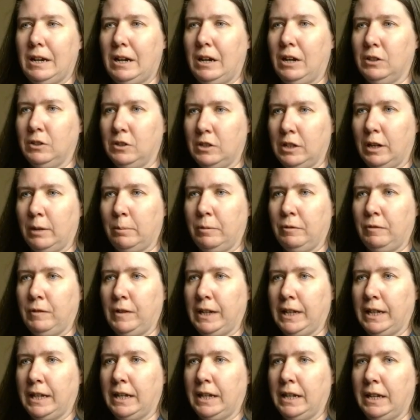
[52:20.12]
on top of
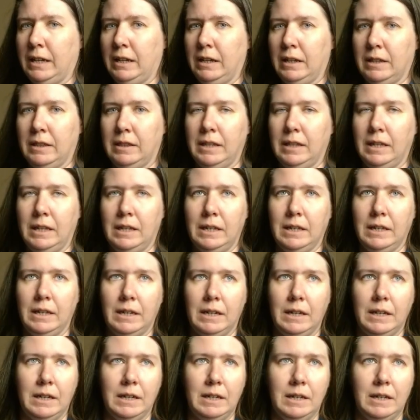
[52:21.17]
it, getting the